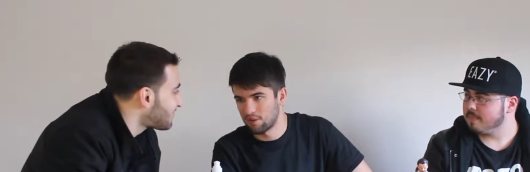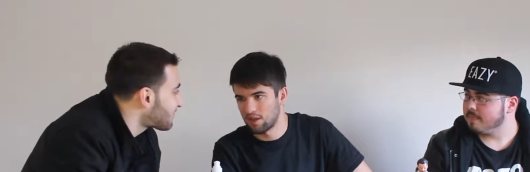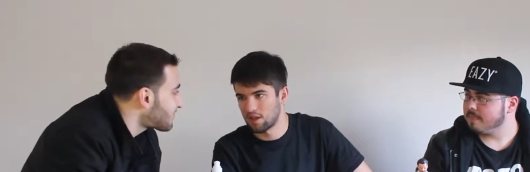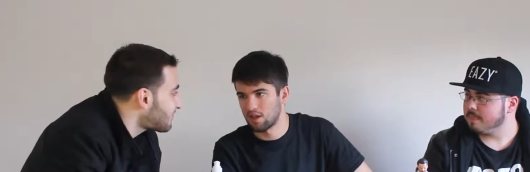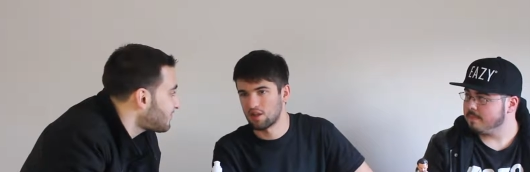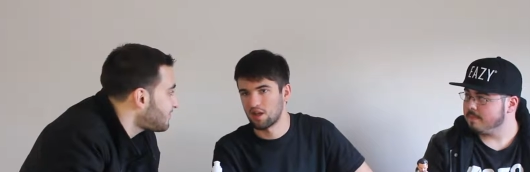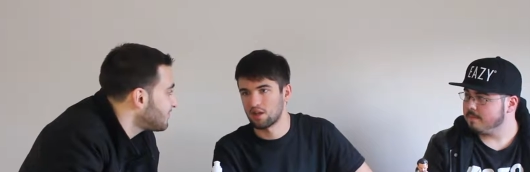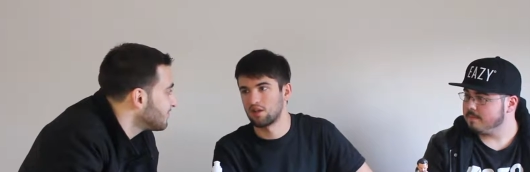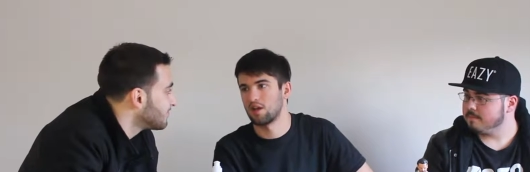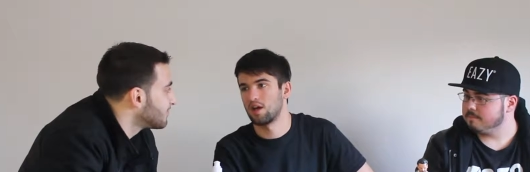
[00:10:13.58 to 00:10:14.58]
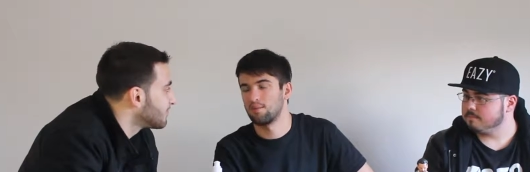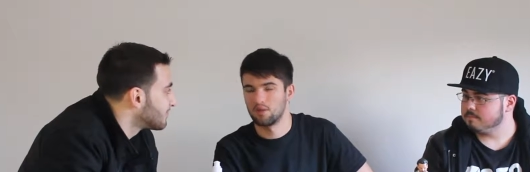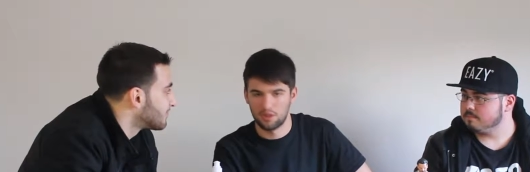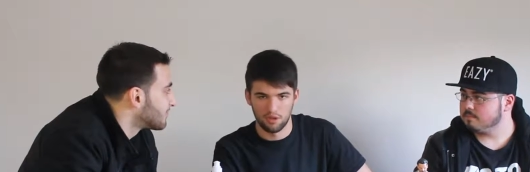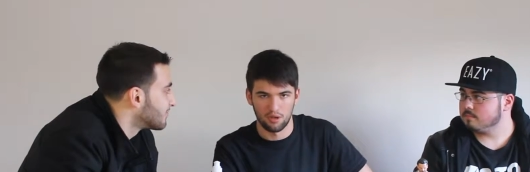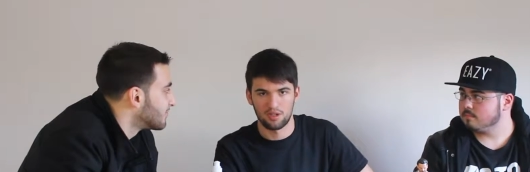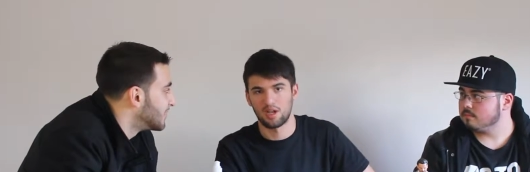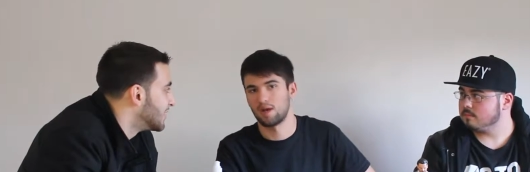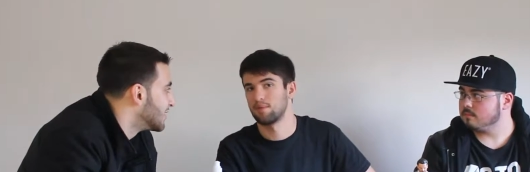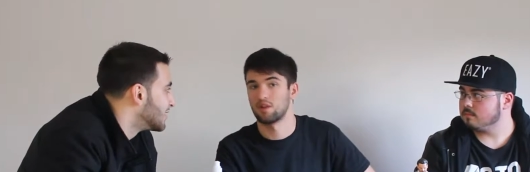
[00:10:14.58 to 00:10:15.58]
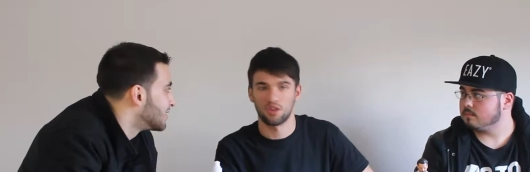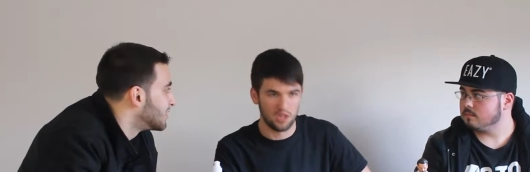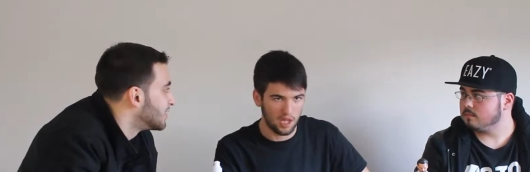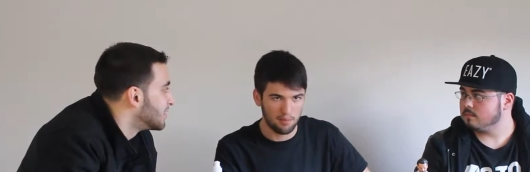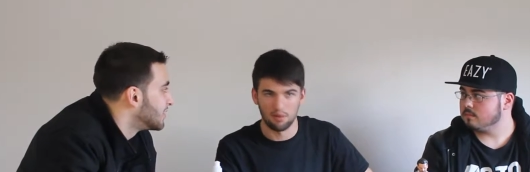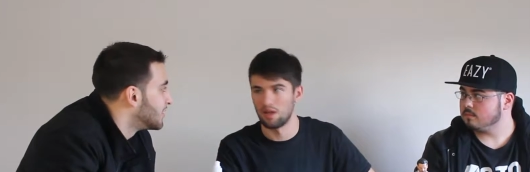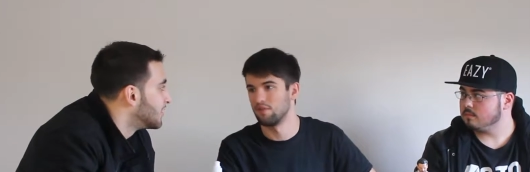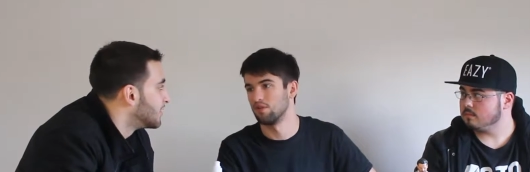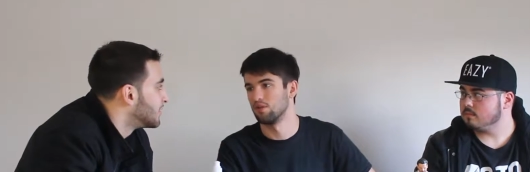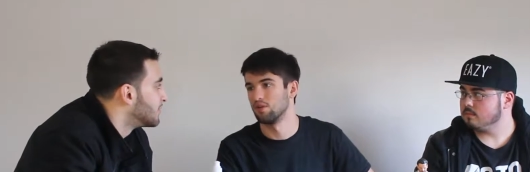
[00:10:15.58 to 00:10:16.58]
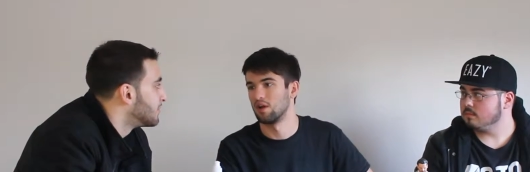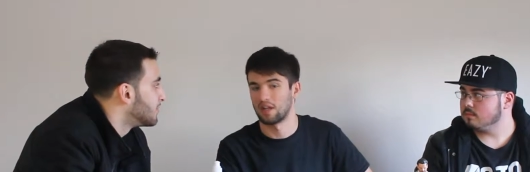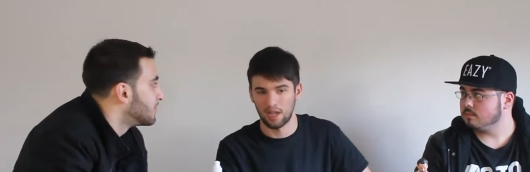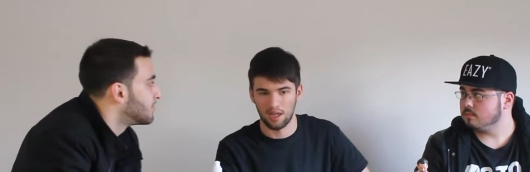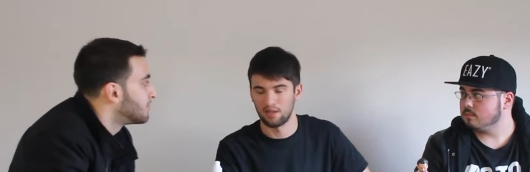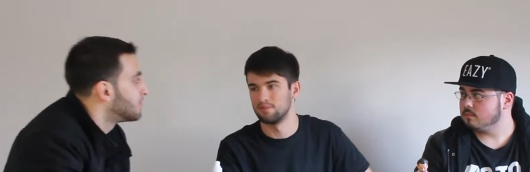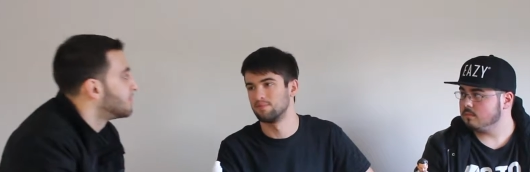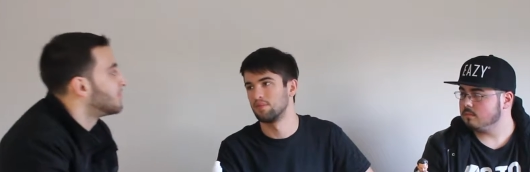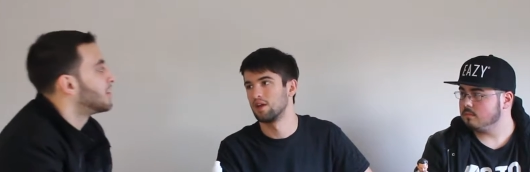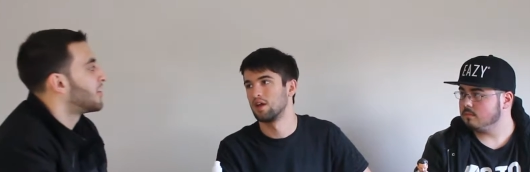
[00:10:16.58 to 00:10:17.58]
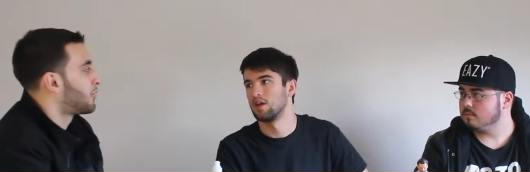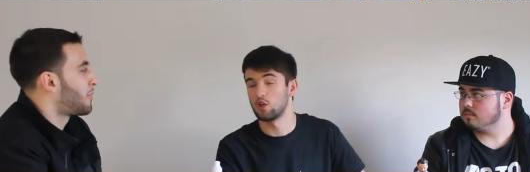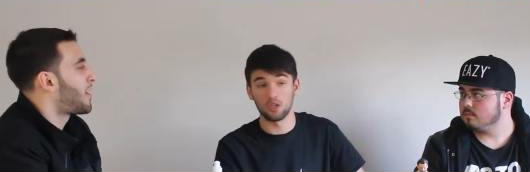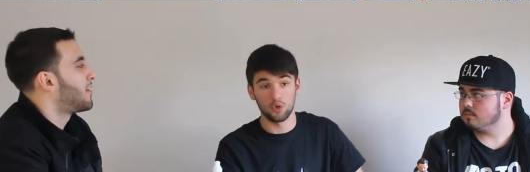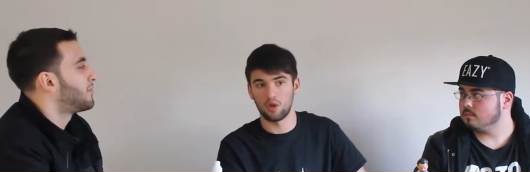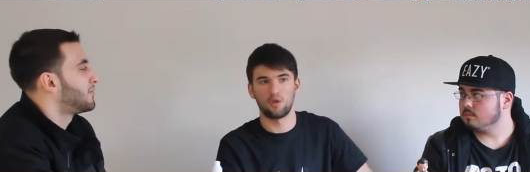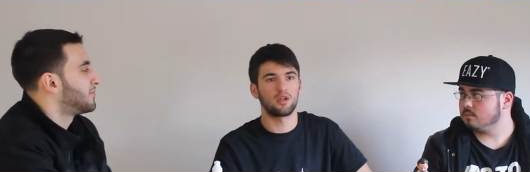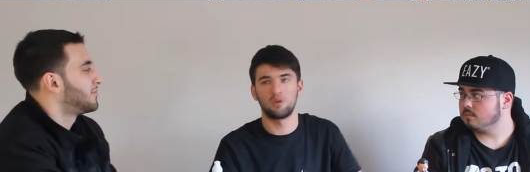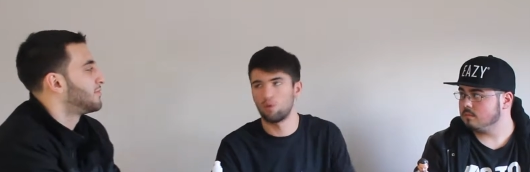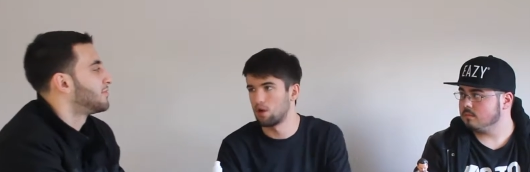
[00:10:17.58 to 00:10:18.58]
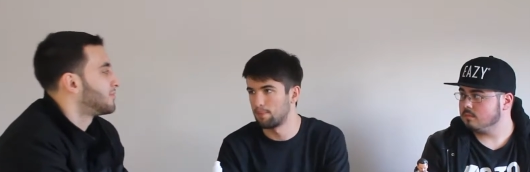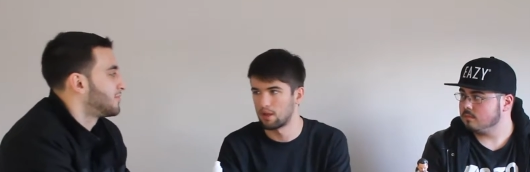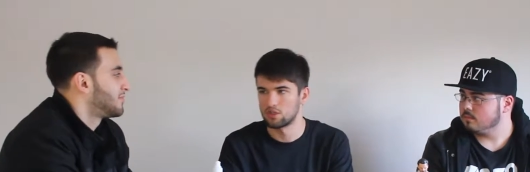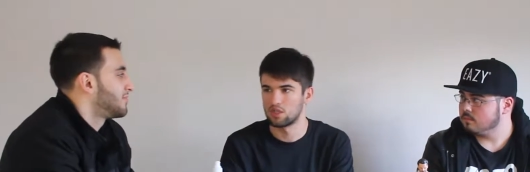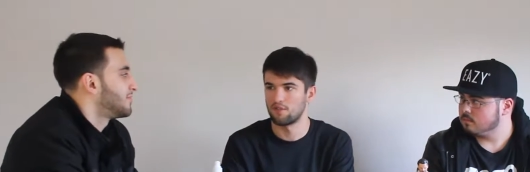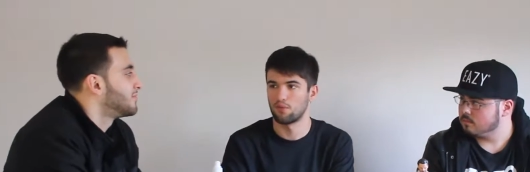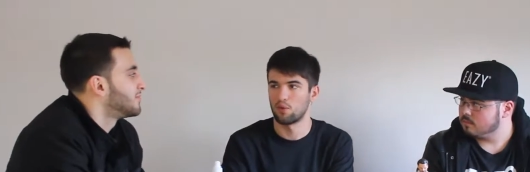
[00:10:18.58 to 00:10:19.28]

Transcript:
Speaker 1: playing it a second time, the third time, on the same level again. Little. You can do it. You can do it a bunch of different